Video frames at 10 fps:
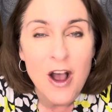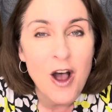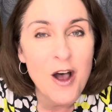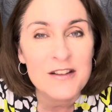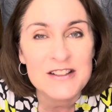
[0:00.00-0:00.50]

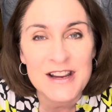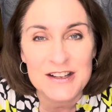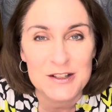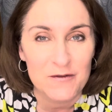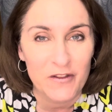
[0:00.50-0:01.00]
All
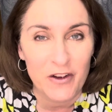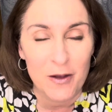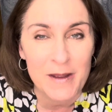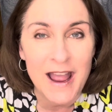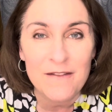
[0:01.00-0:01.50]
stages of
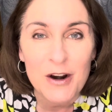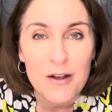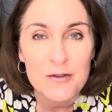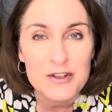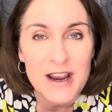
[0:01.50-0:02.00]
development have their
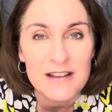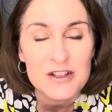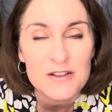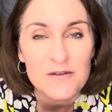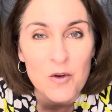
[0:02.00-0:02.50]
own
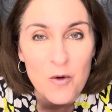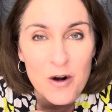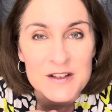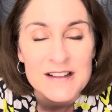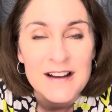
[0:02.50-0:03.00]
challenges, of
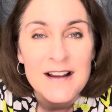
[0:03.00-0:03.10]
course,